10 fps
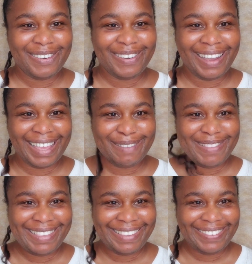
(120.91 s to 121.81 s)
Oh, I
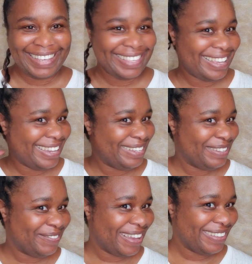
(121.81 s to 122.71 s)
am so
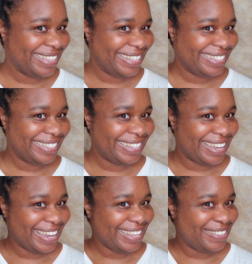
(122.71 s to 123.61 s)
excited about this.
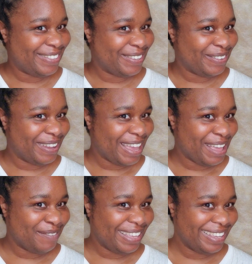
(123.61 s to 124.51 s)
I so
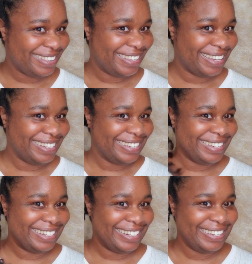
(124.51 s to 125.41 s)
am excited.
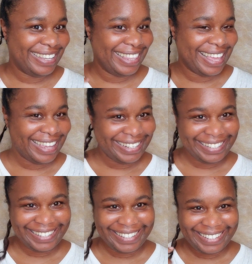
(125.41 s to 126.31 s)
Look at that.
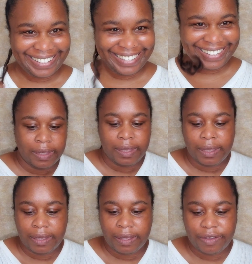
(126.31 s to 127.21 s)

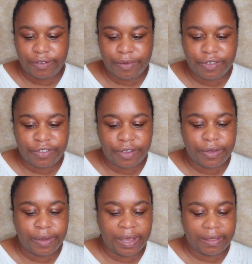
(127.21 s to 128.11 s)
I just want to show
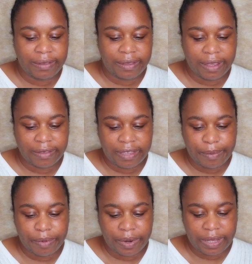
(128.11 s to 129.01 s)
you how this hair
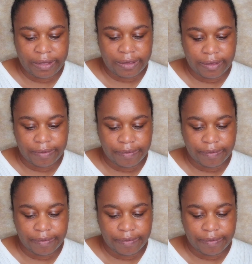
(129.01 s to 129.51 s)
separates.